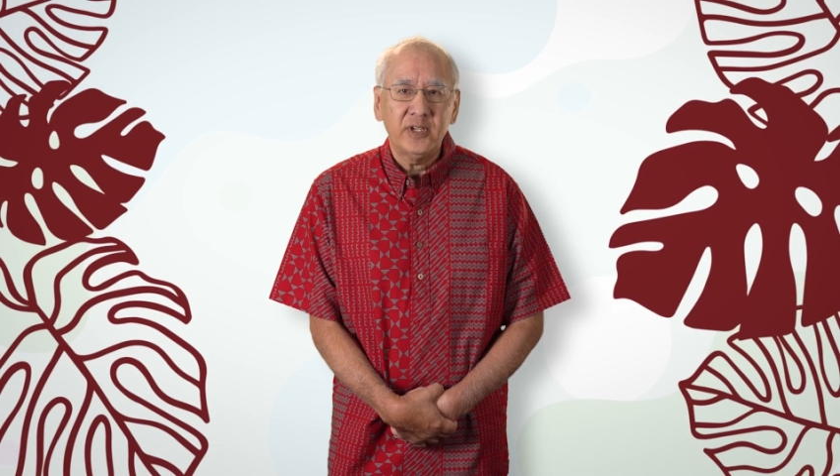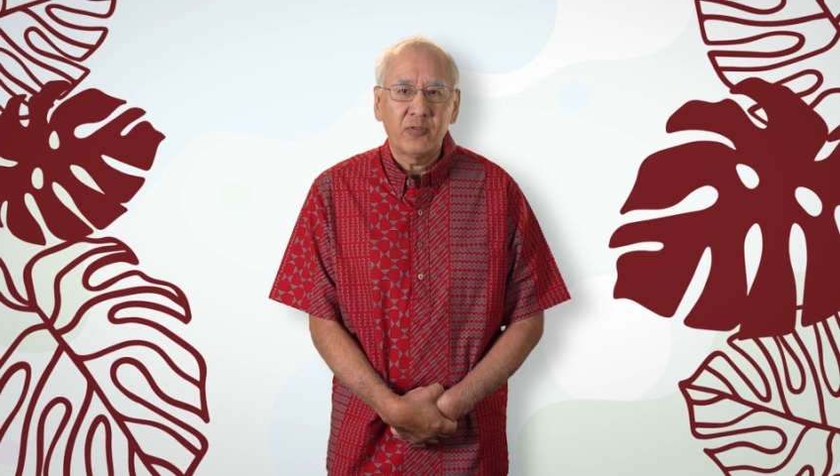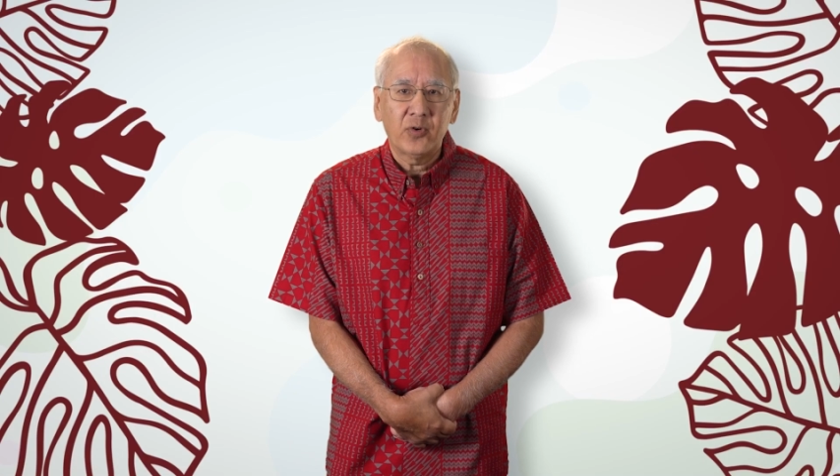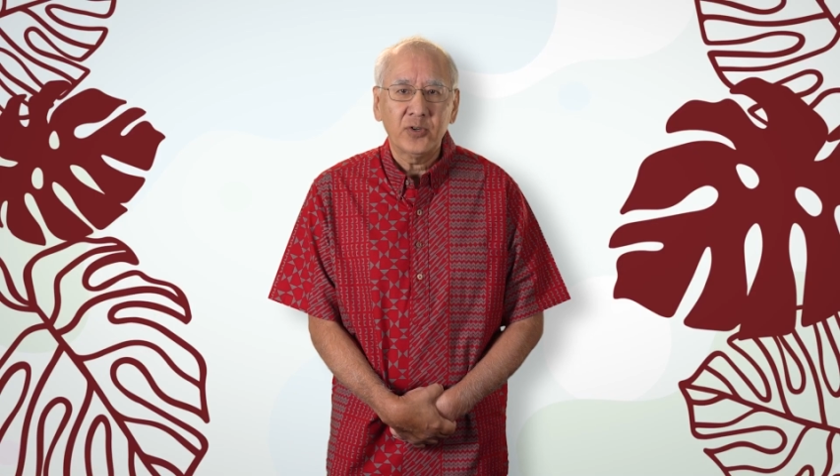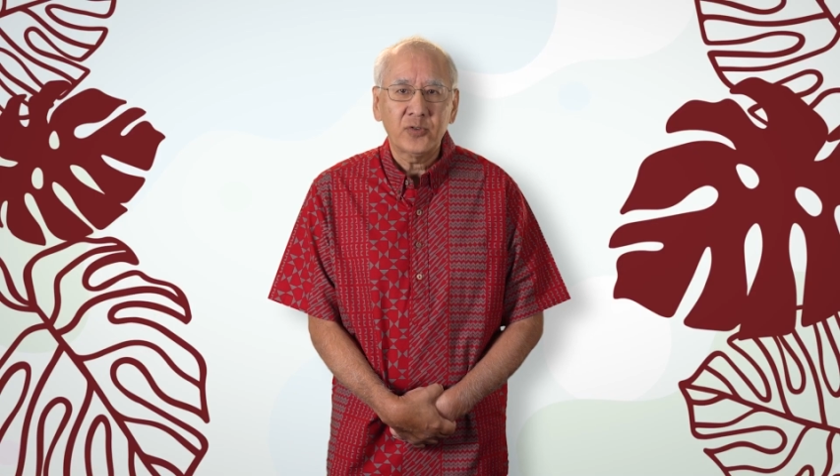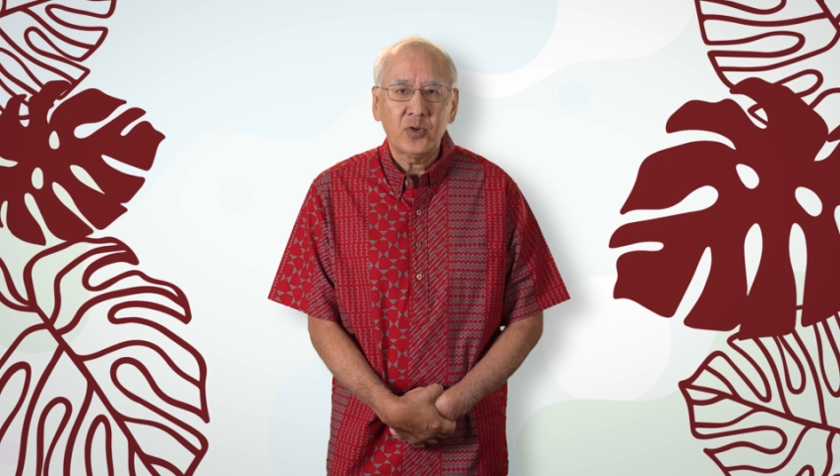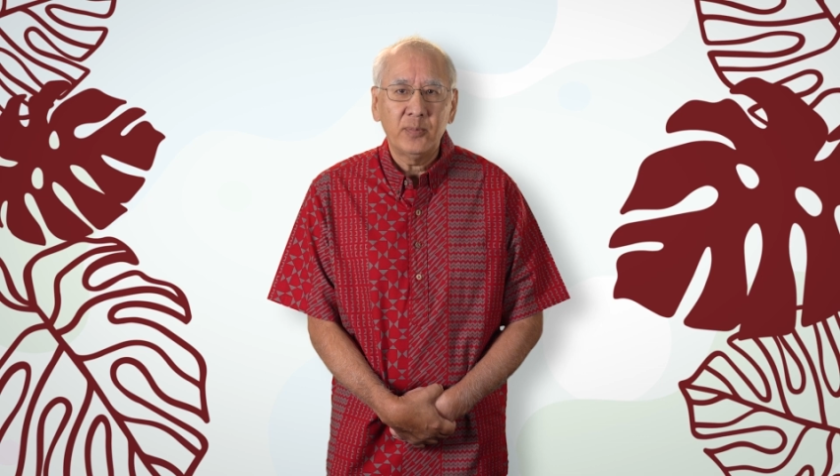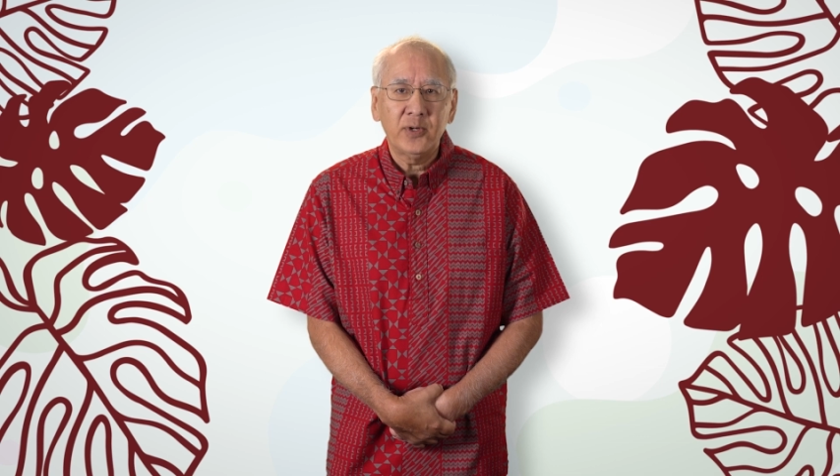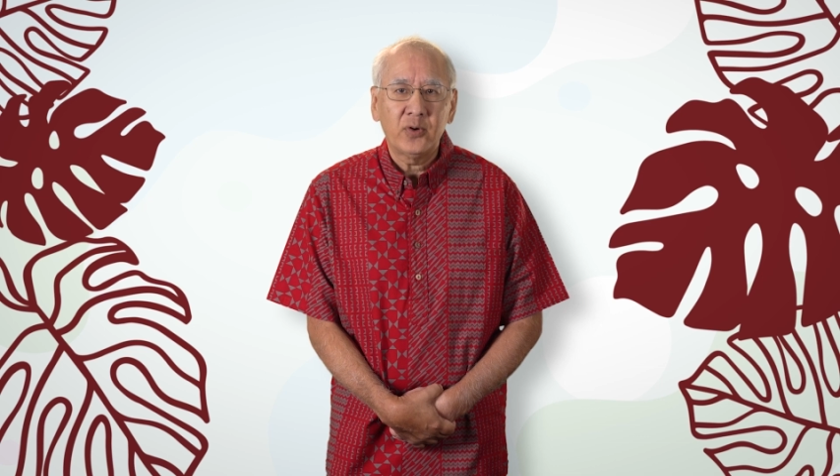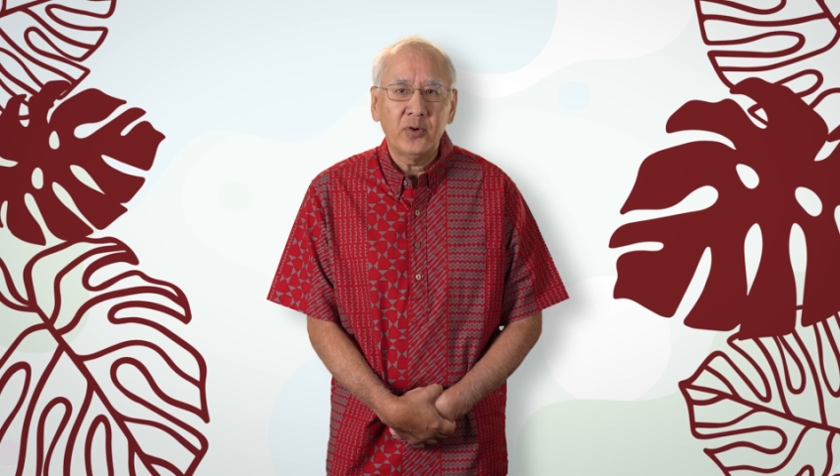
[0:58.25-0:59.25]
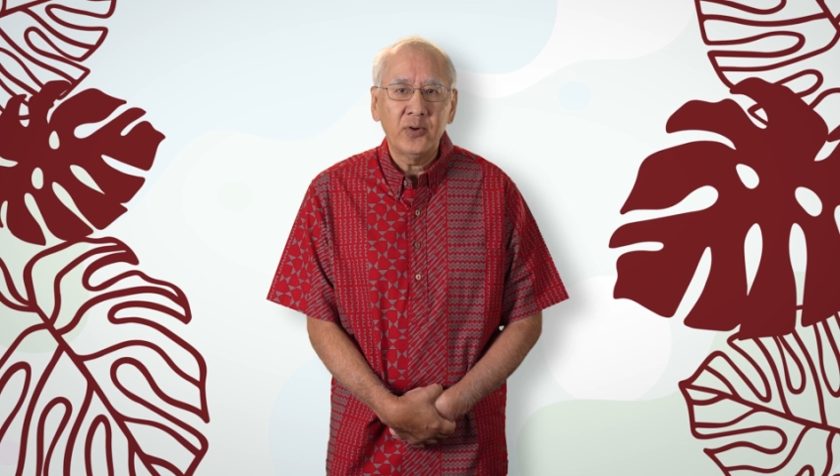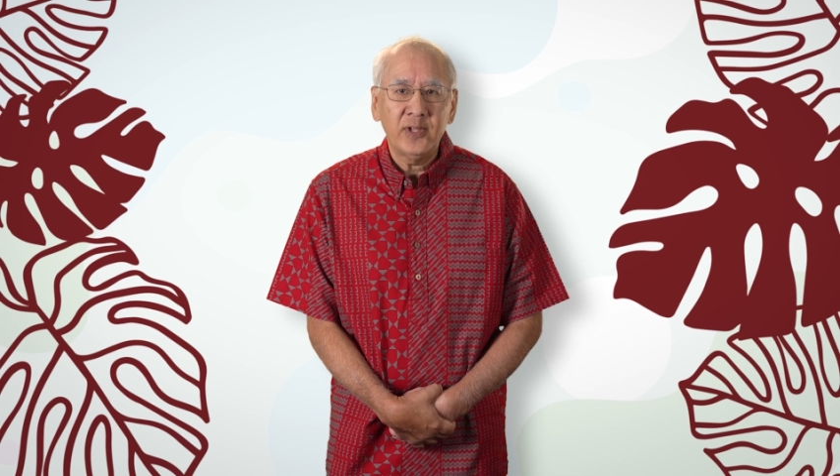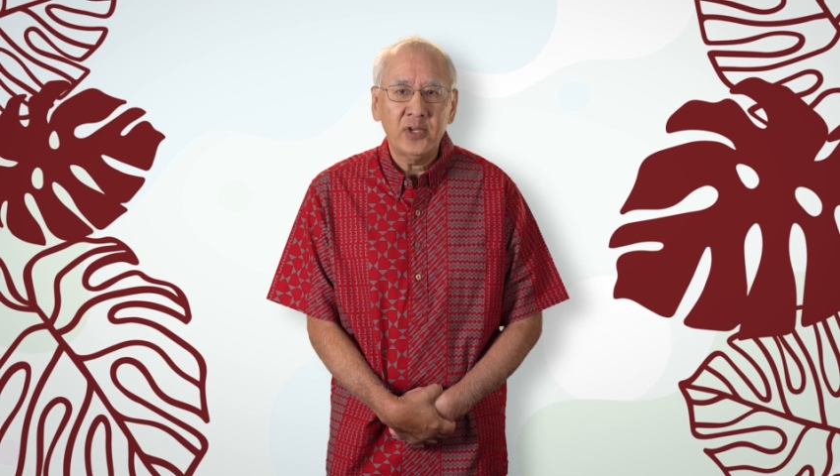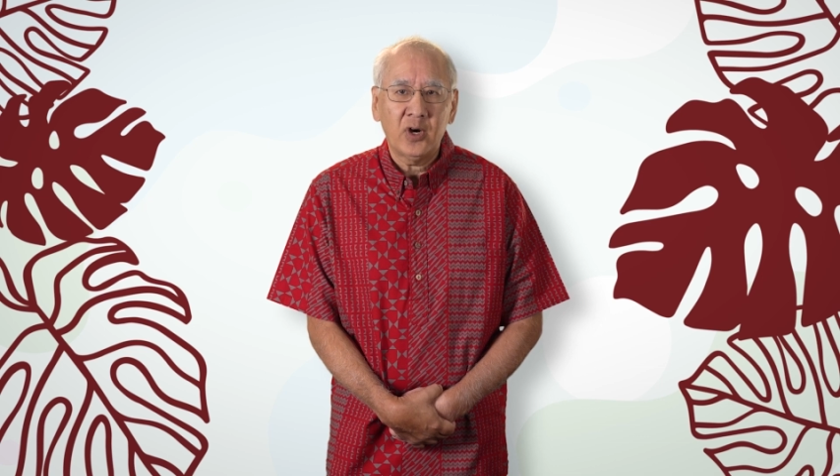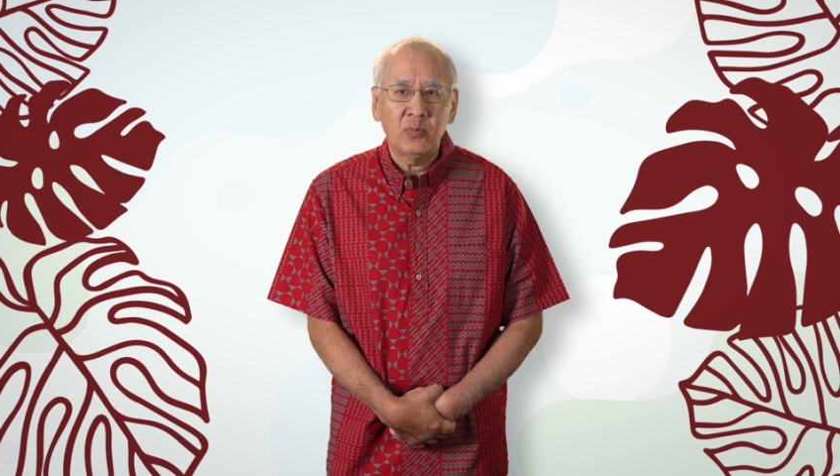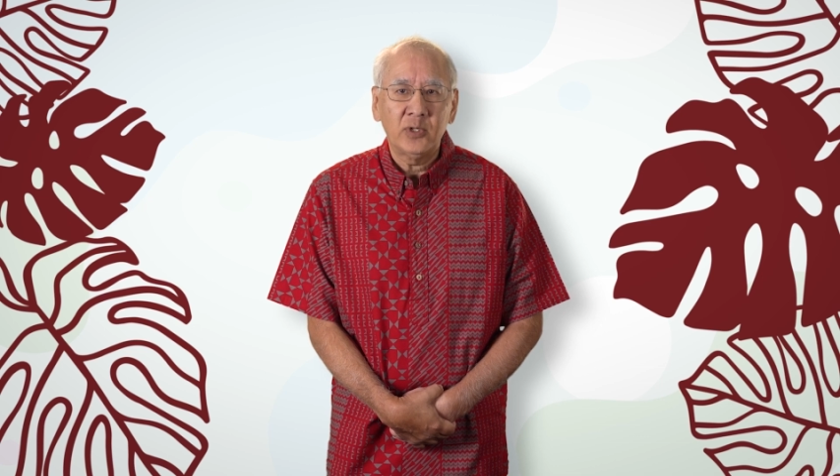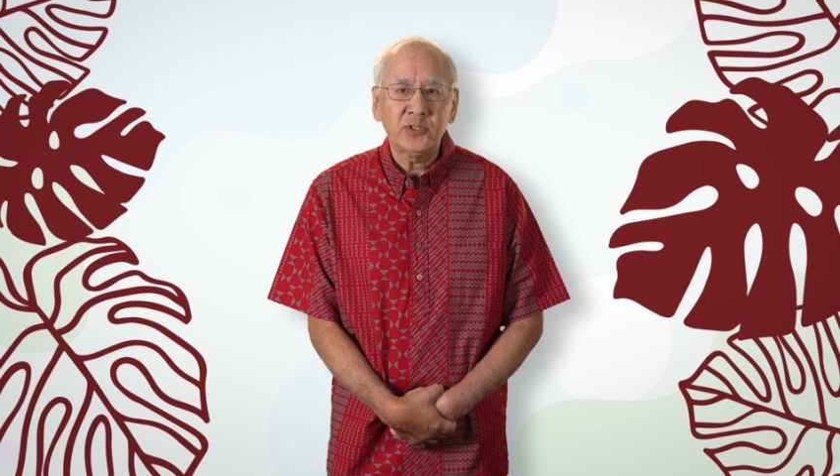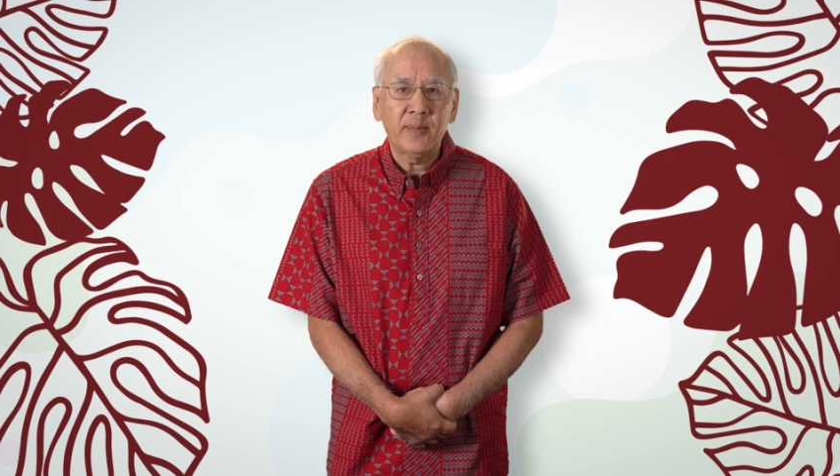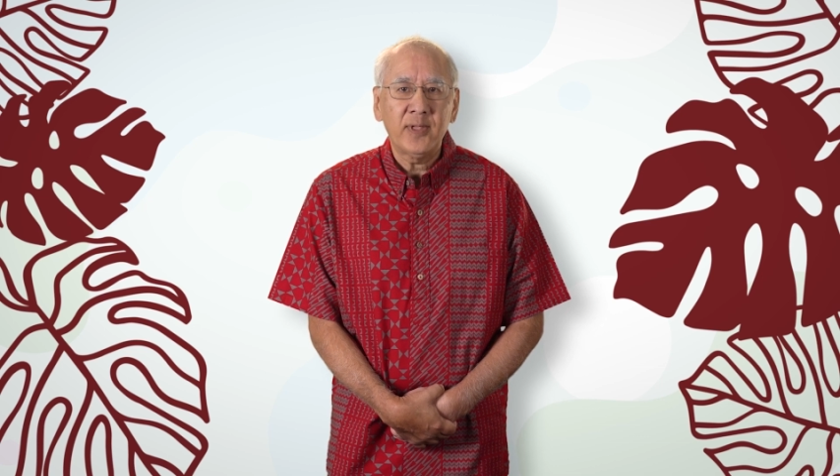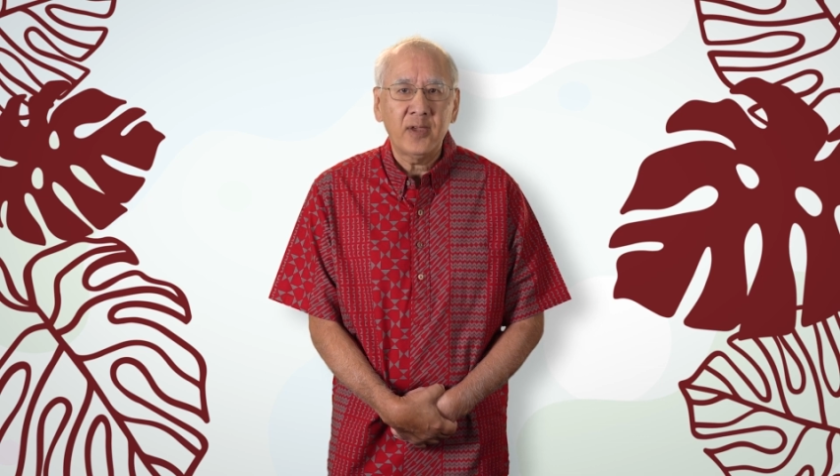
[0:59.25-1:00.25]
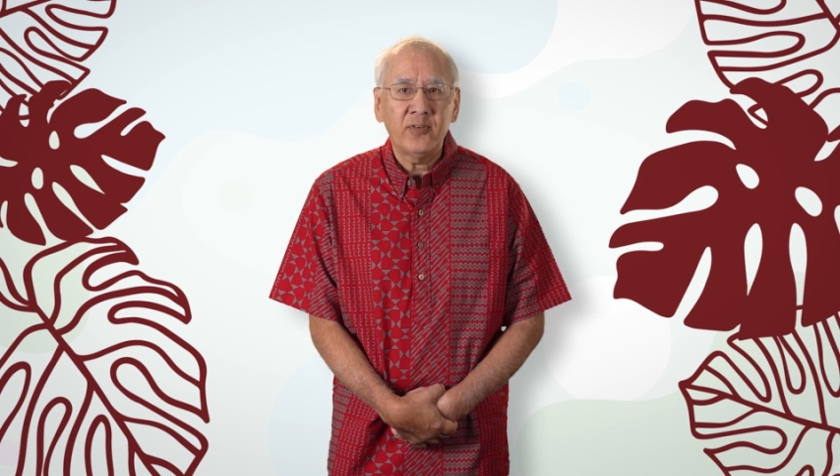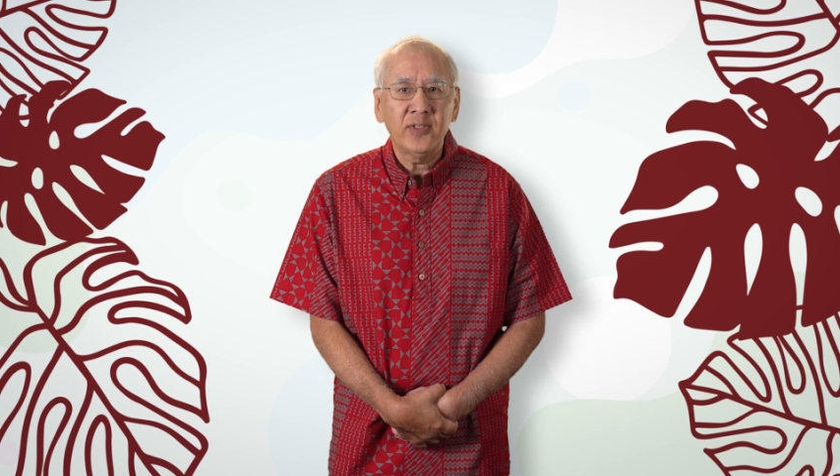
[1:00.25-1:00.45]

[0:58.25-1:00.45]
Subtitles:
of course, told me to go to the ER, which I'm thankful